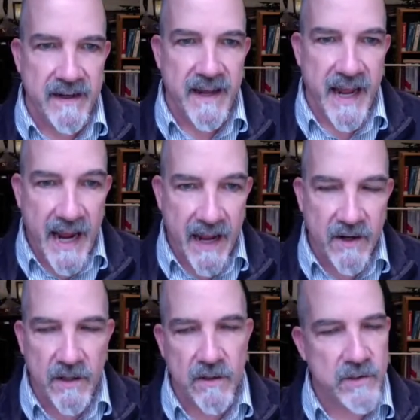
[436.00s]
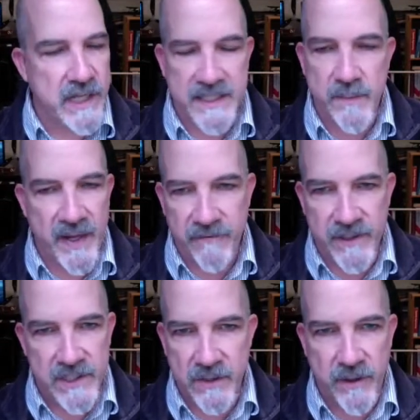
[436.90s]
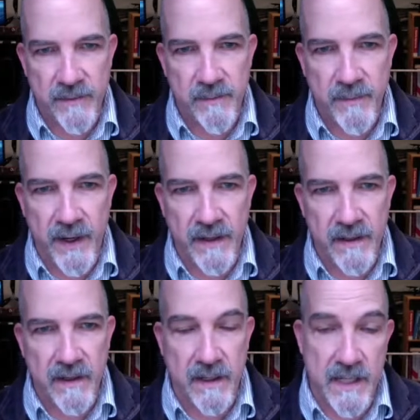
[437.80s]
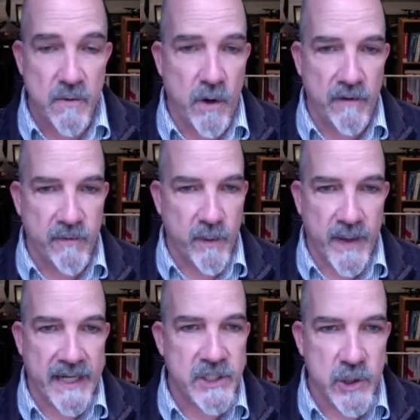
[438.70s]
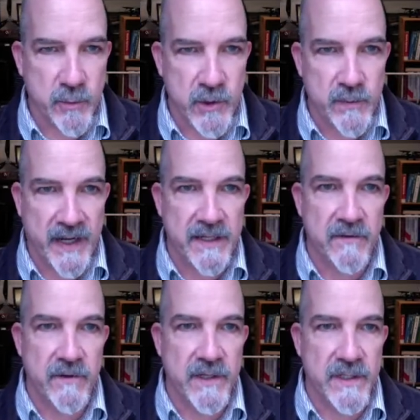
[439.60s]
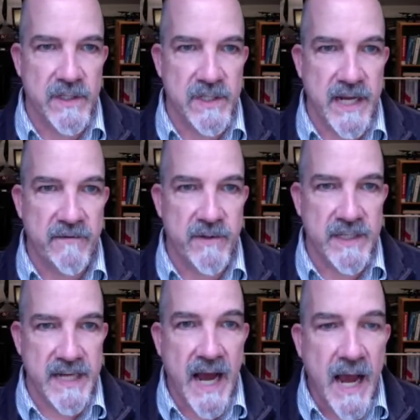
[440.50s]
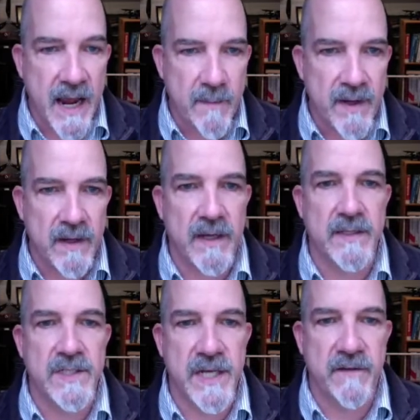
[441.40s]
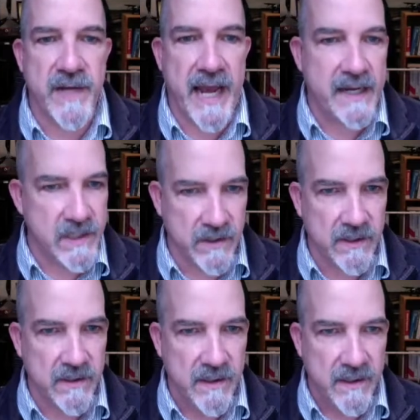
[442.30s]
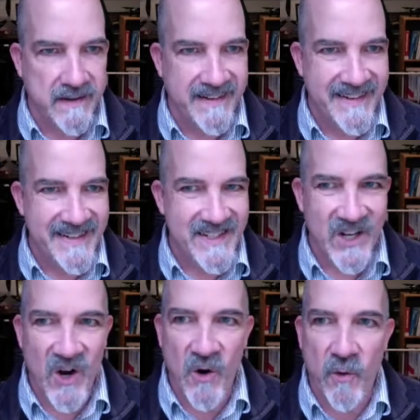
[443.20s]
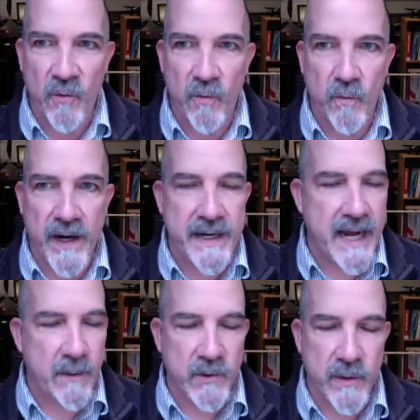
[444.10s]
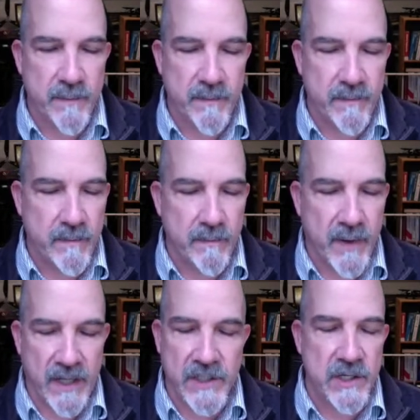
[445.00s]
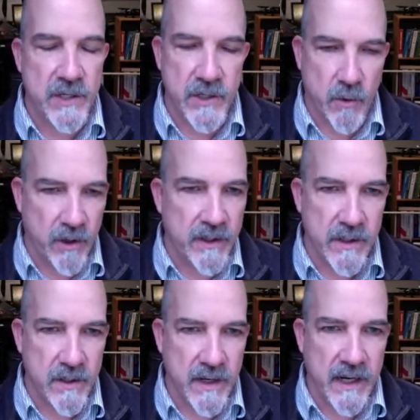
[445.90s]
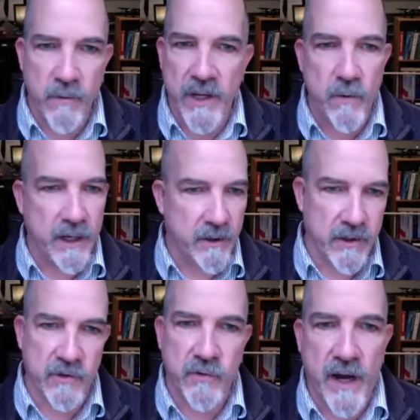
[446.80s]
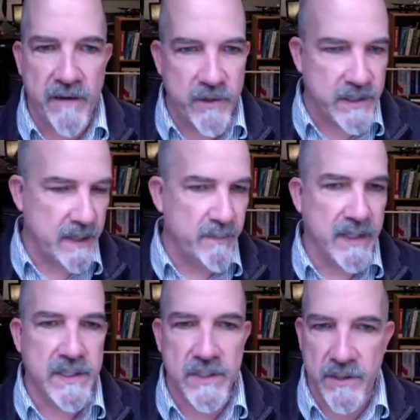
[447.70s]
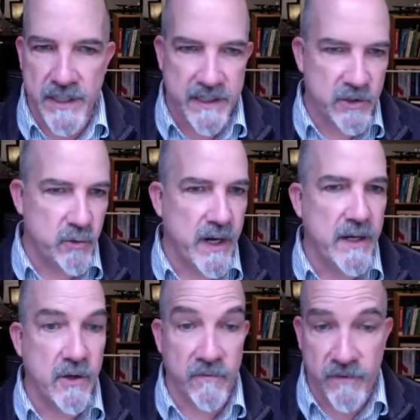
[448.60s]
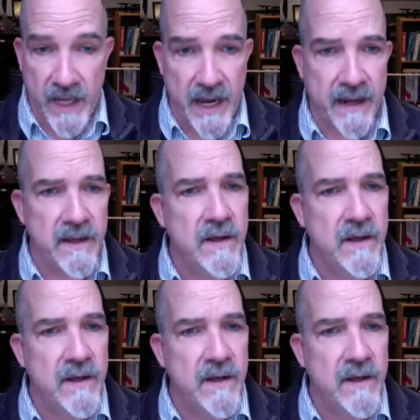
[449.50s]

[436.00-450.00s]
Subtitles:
And there's lots of benefits to it. But the key one from a passenger perspective is saved time and saved hassle. So right now between Boston and New York, any way you want to go, you can drive, you can take buses, you can take the train, you can fly.